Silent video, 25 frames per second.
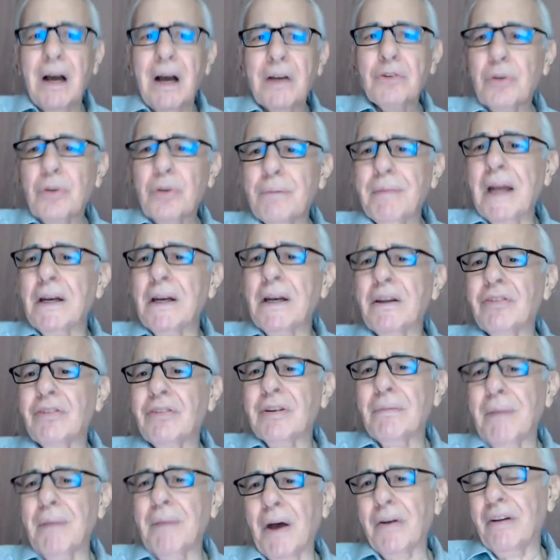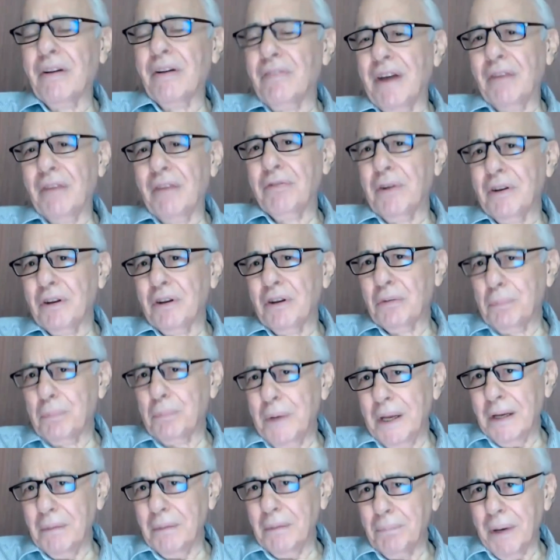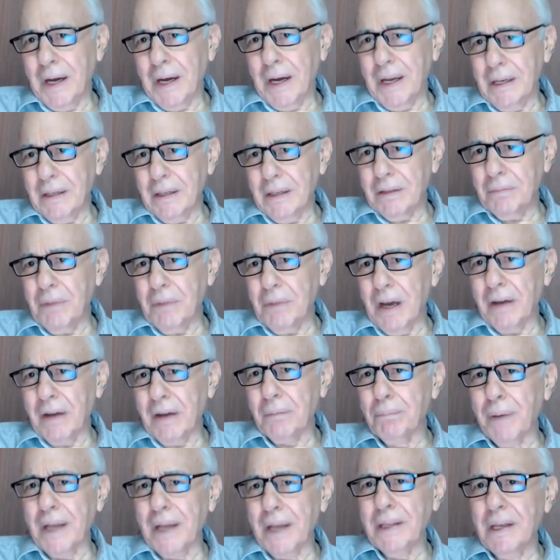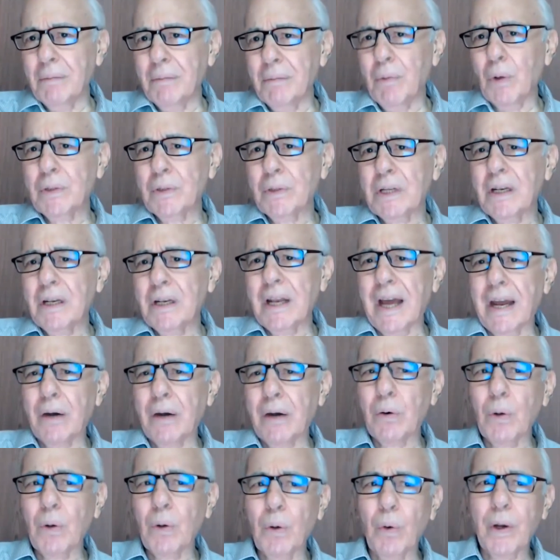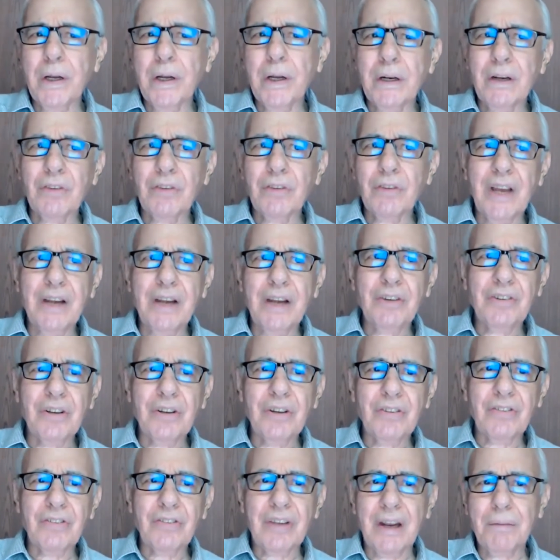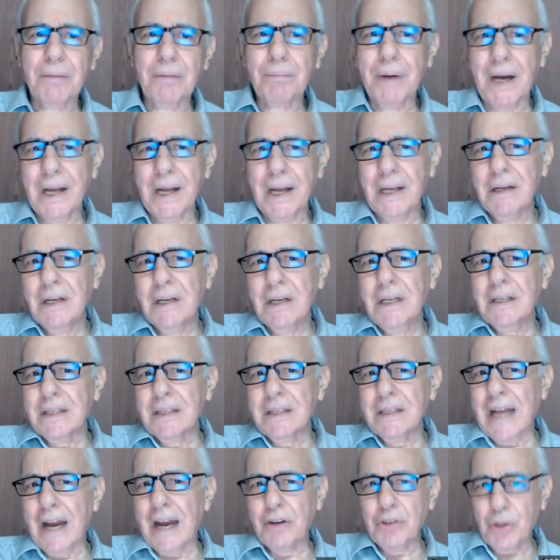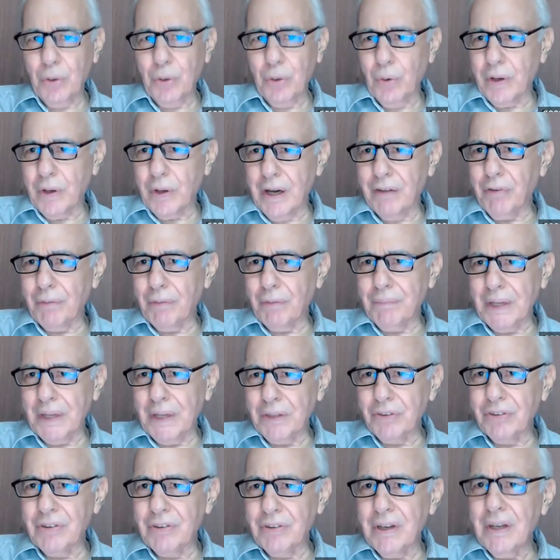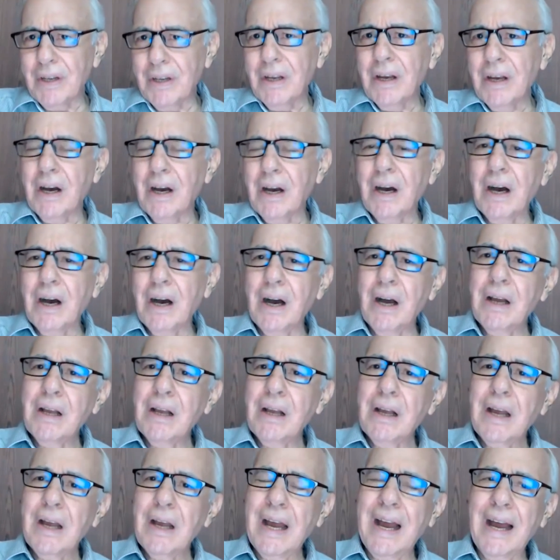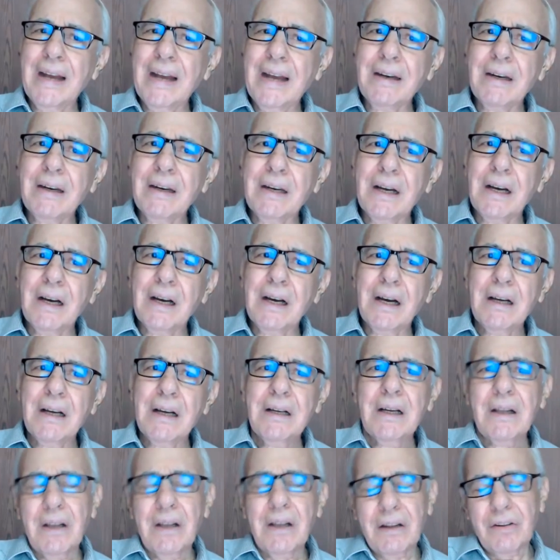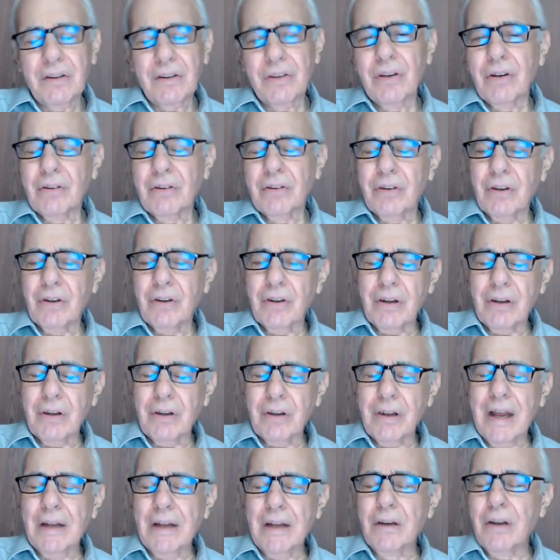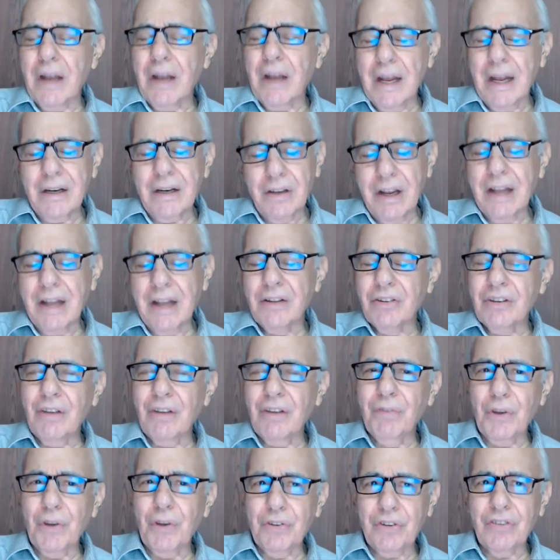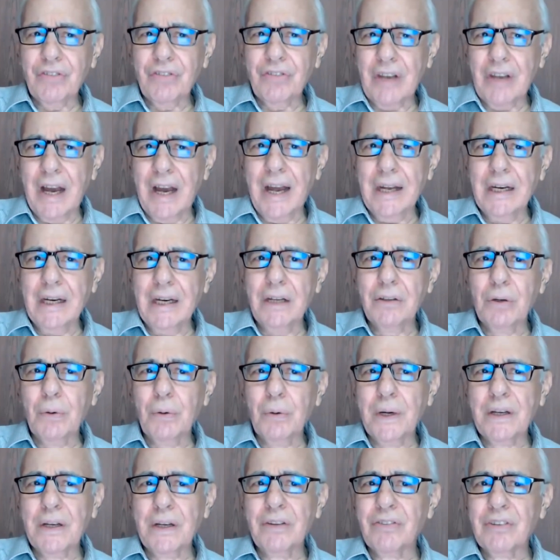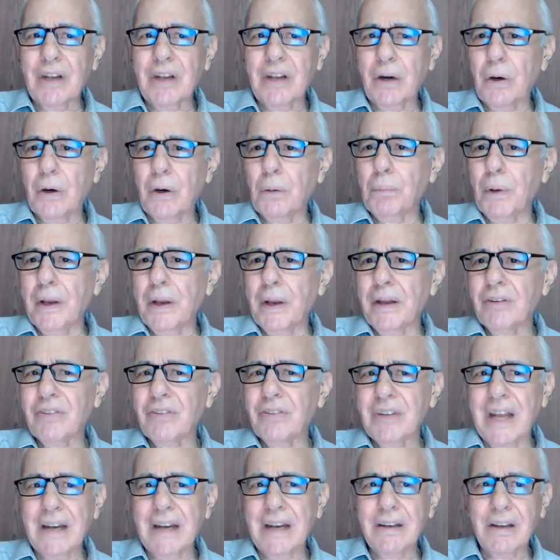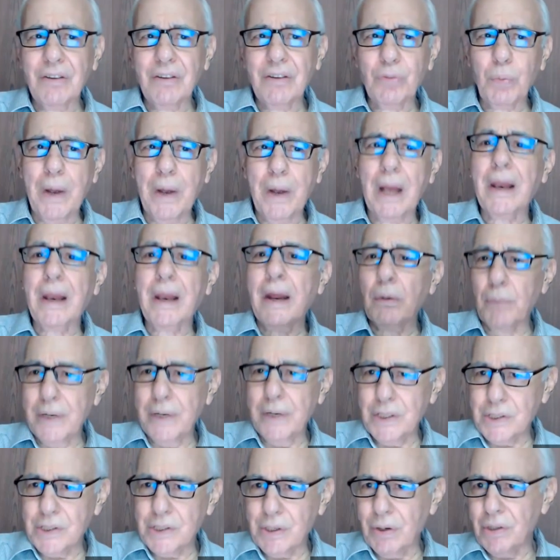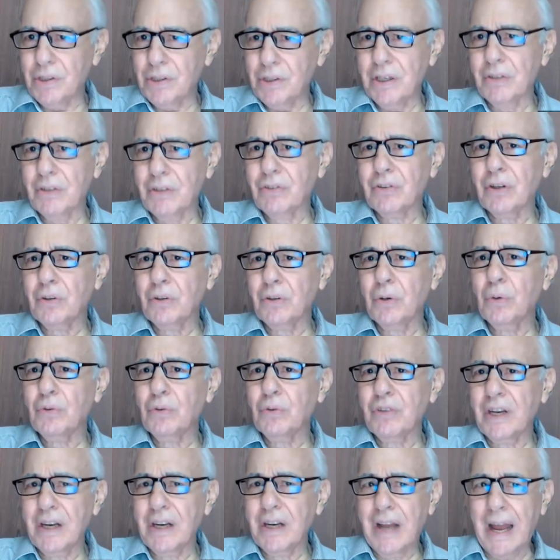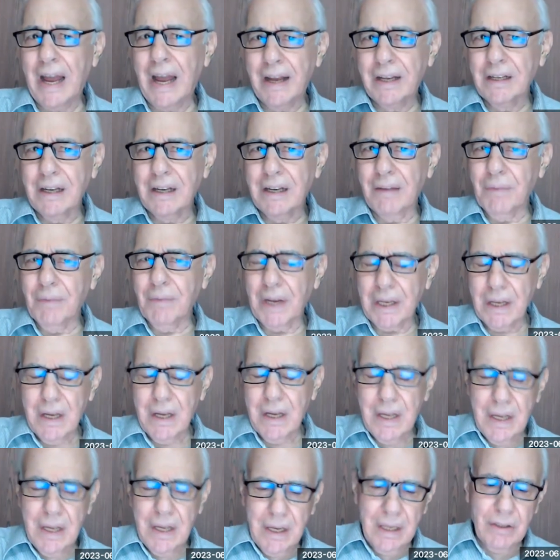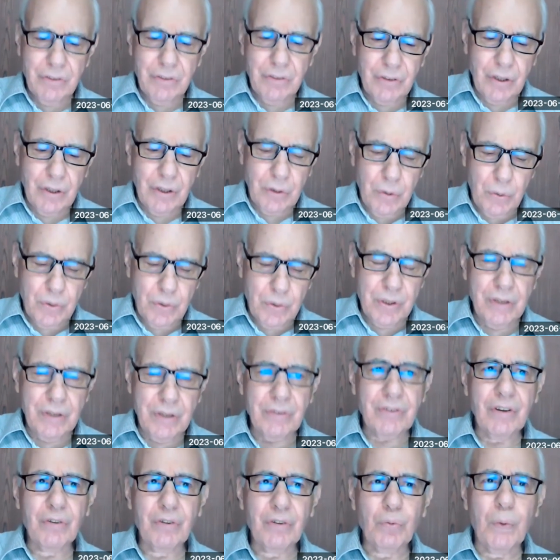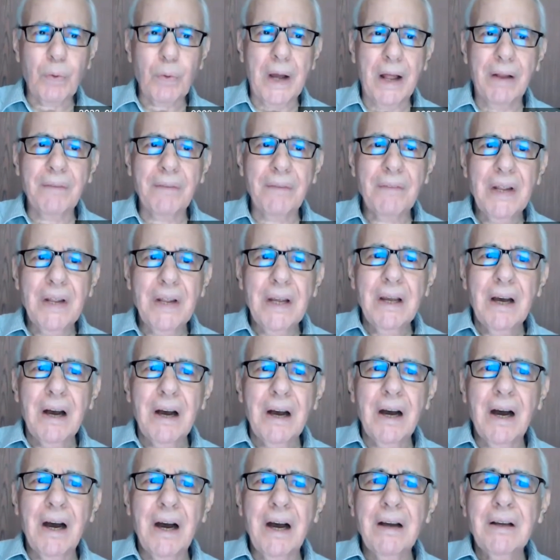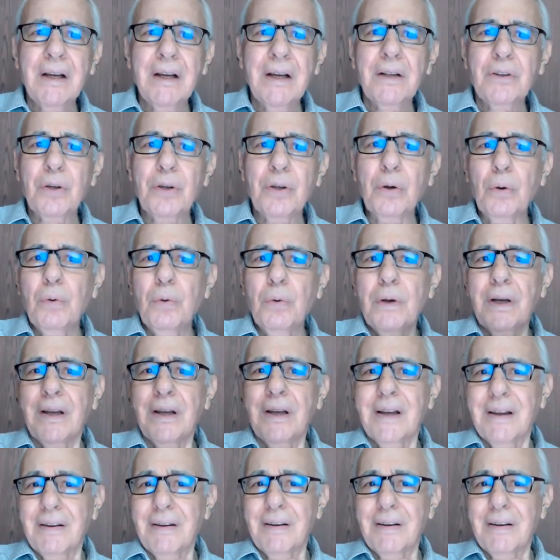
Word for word: a tremendous amount of effort is being by, done by the multilateral organizations and by national governments uh, and uh, to, to, and and and civil society to a considerable extent as well, and research institutes and academic institutions as well, uh, to